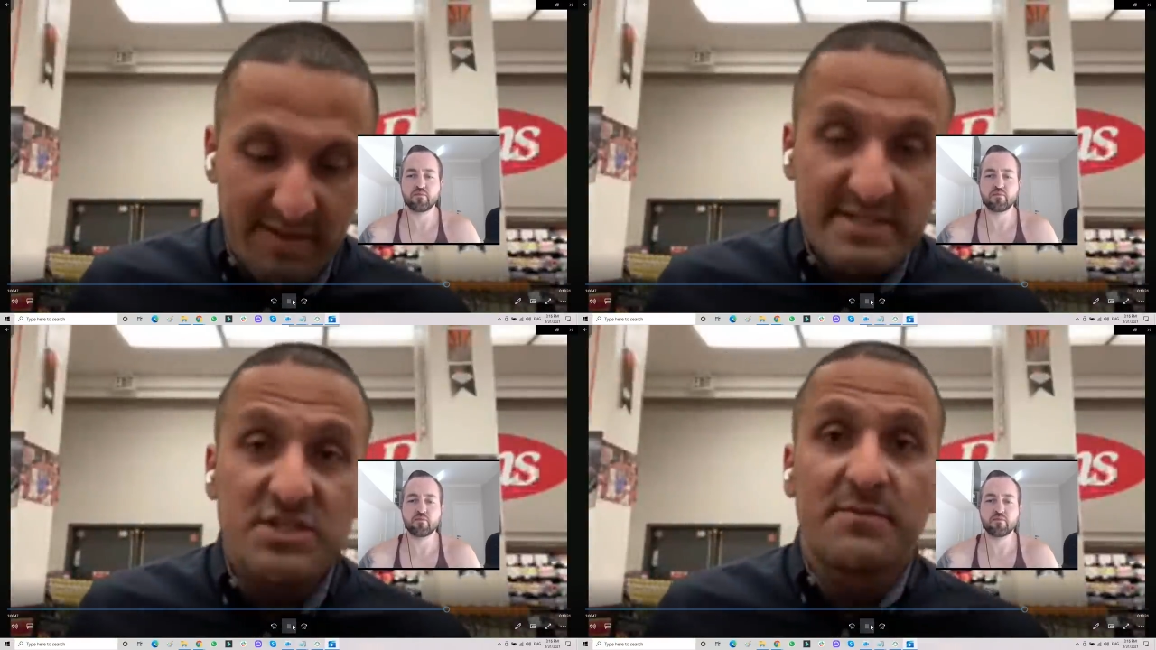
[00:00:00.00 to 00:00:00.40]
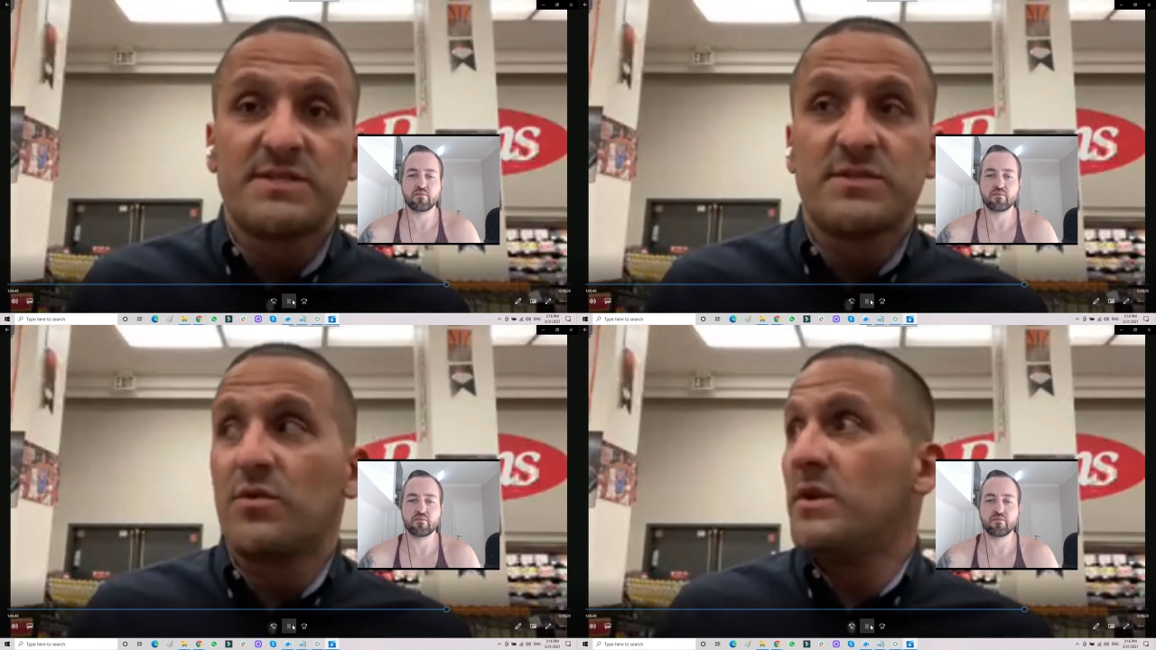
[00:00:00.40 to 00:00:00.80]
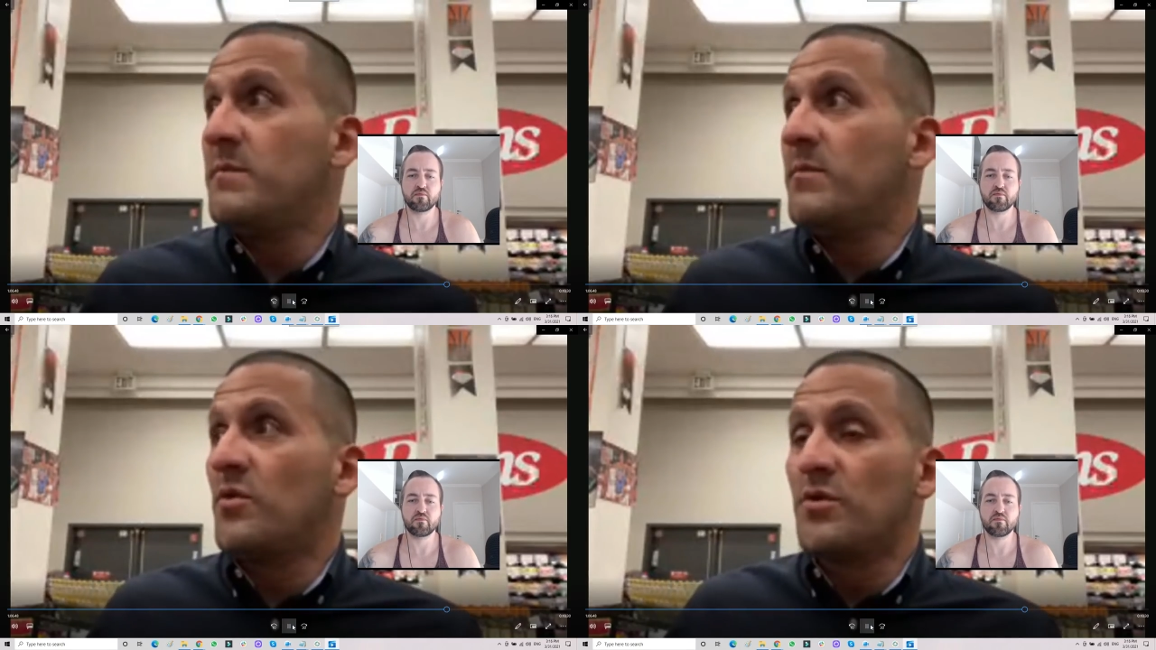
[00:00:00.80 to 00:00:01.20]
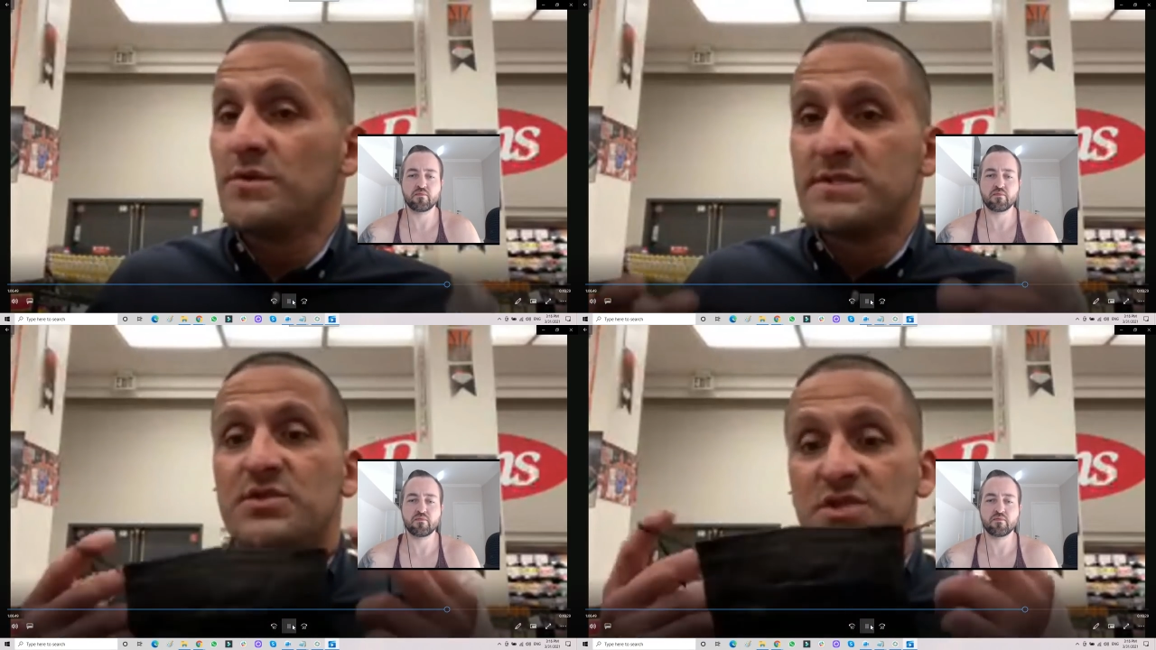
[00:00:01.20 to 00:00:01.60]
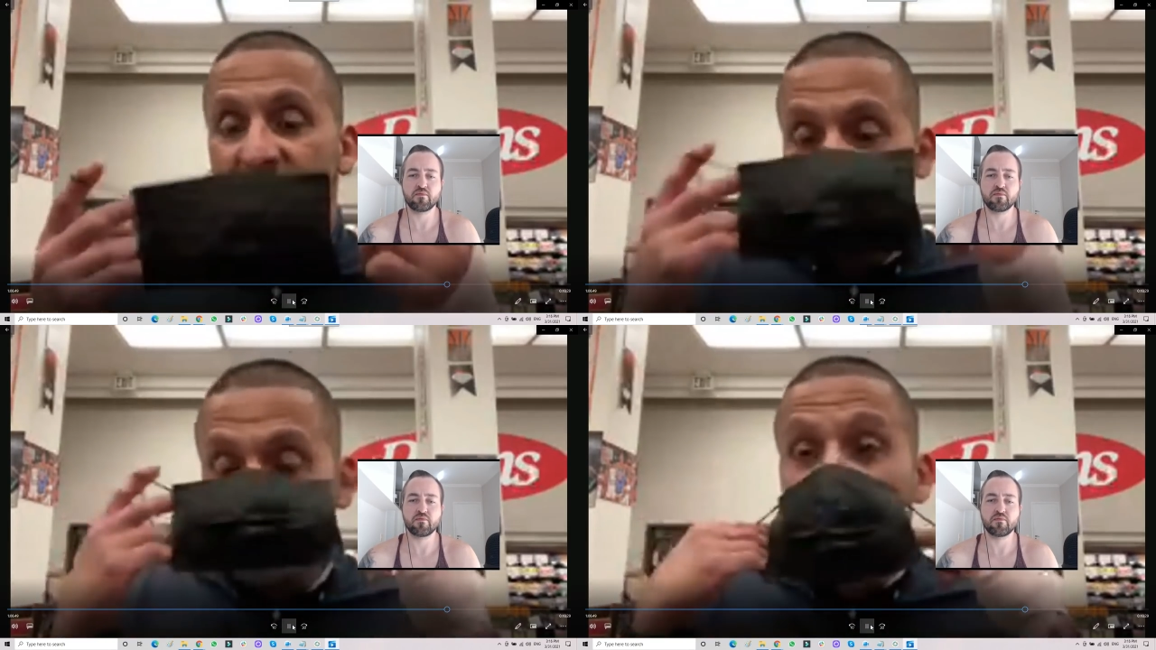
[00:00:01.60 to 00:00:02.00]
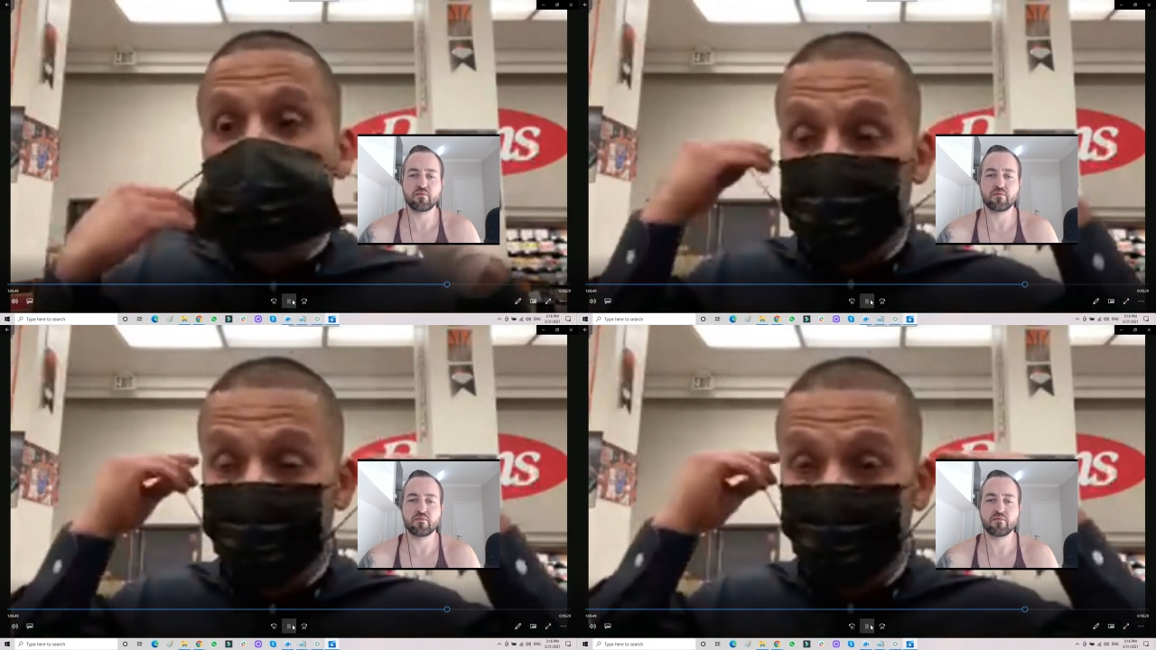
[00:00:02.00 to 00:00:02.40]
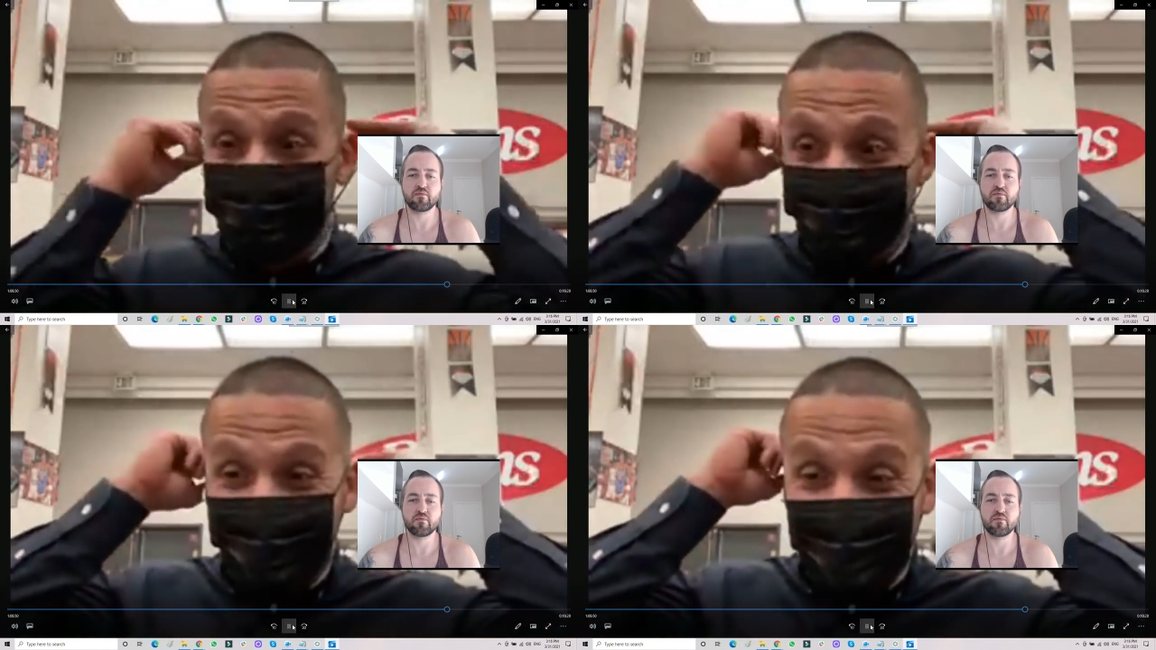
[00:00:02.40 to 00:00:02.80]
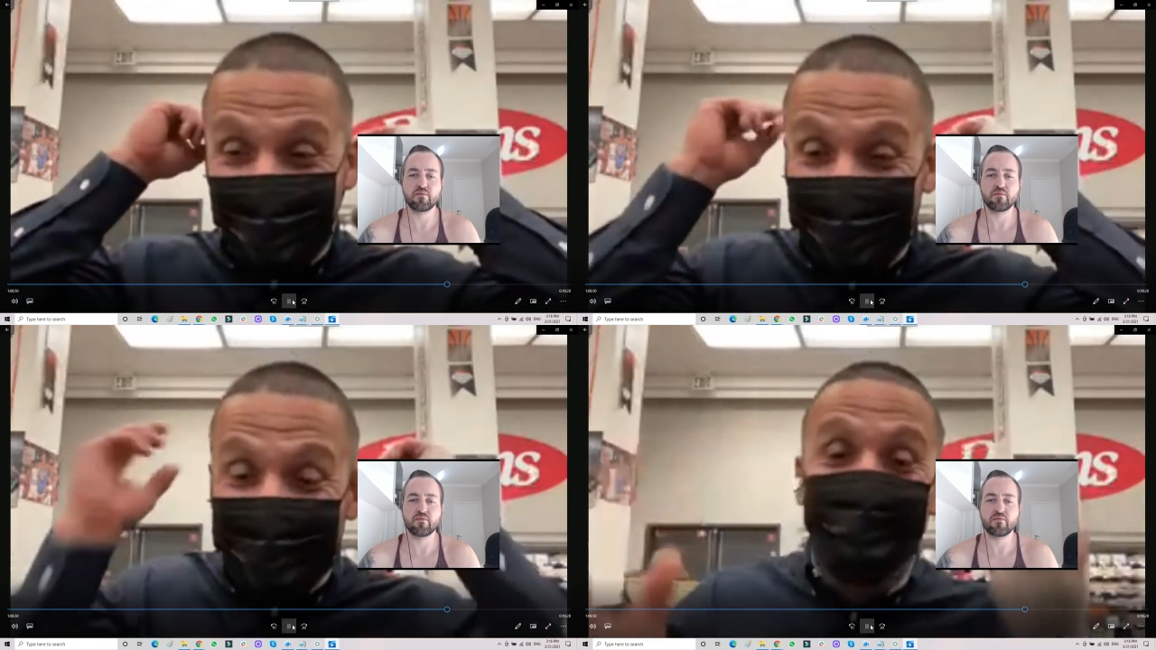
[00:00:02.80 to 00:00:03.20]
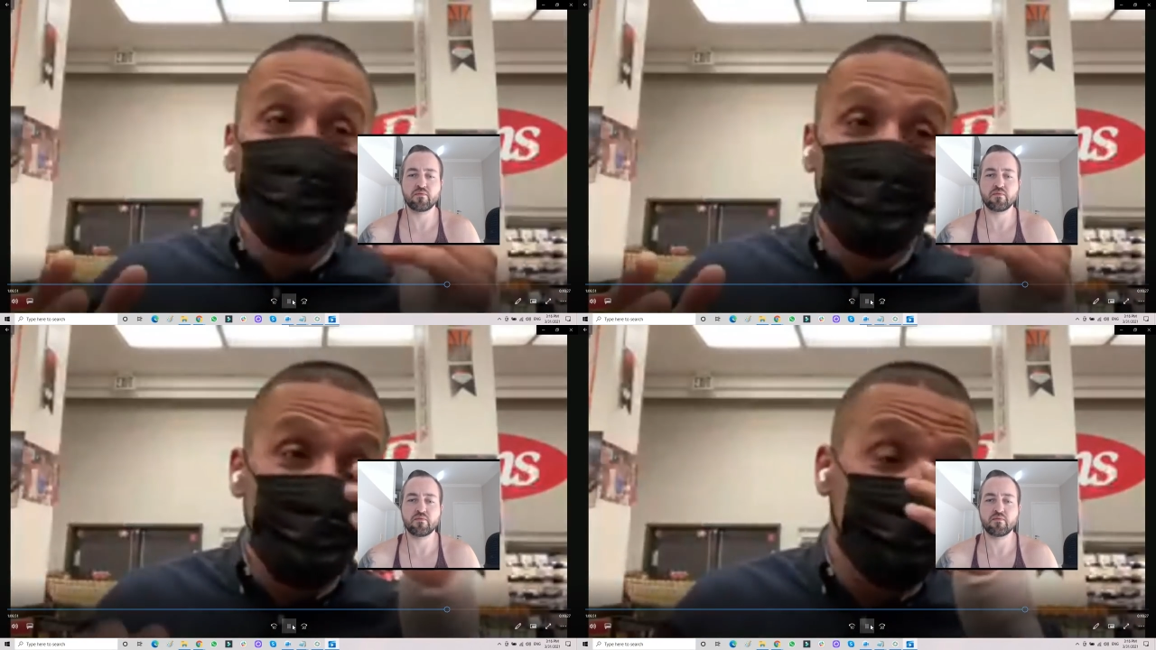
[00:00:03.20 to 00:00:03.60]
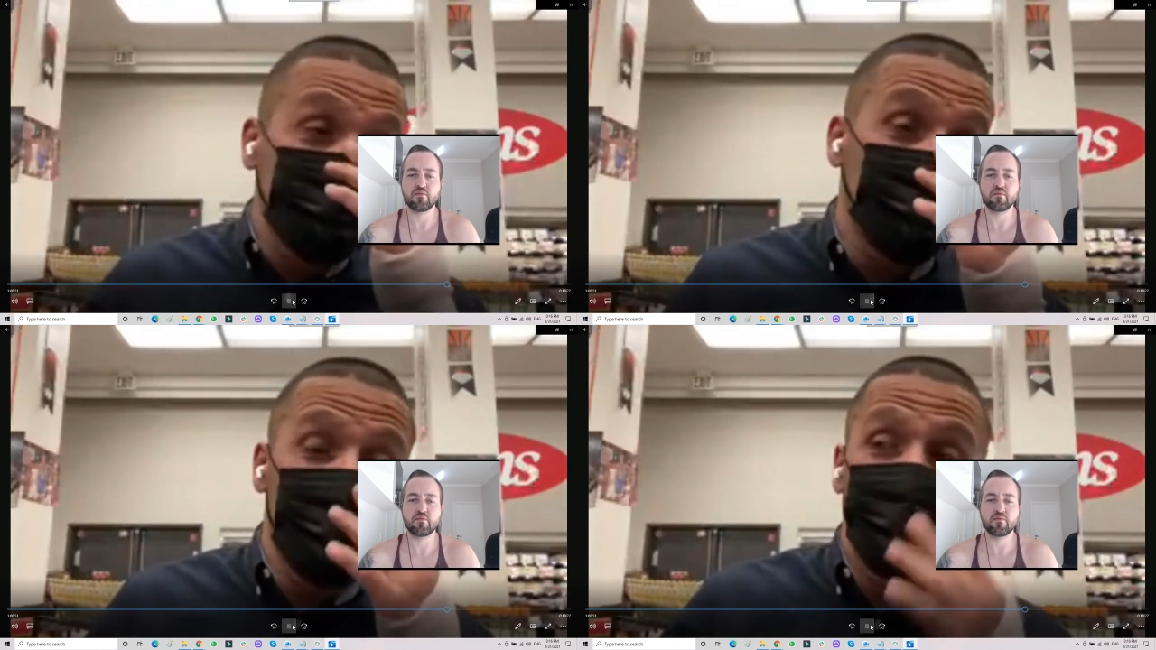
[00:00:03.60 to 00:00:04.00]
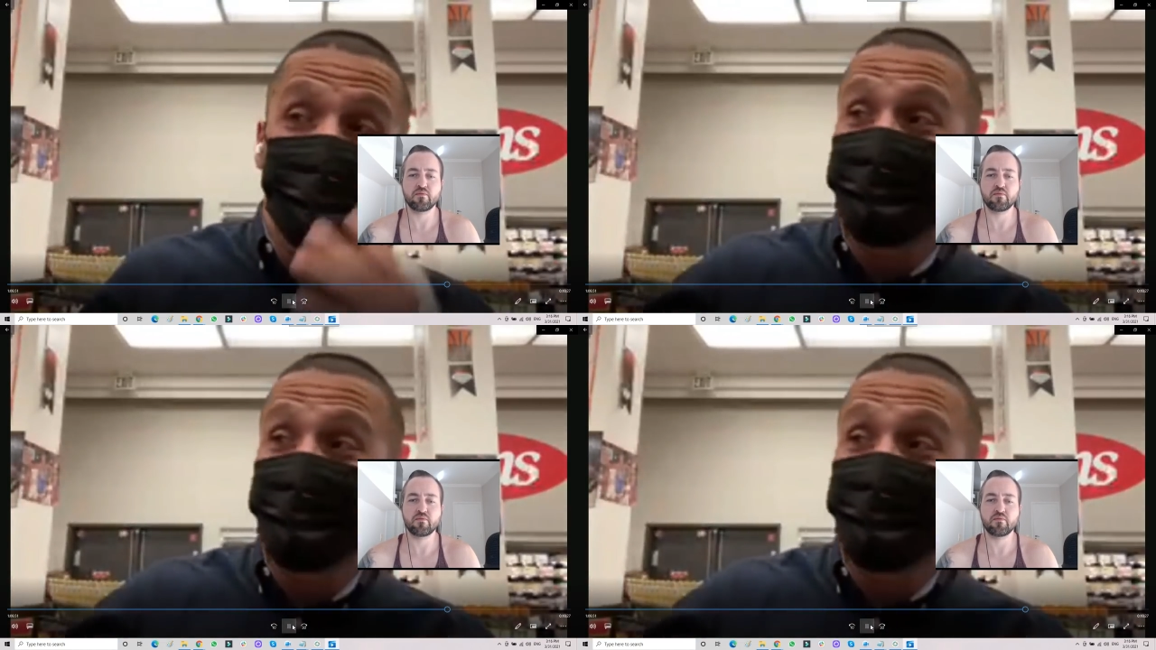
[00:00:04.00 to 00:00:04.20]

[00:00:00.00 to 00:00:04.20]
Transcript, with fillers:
Speaker 1: the message of my story and my morals is you just have to show up. Anything that you do,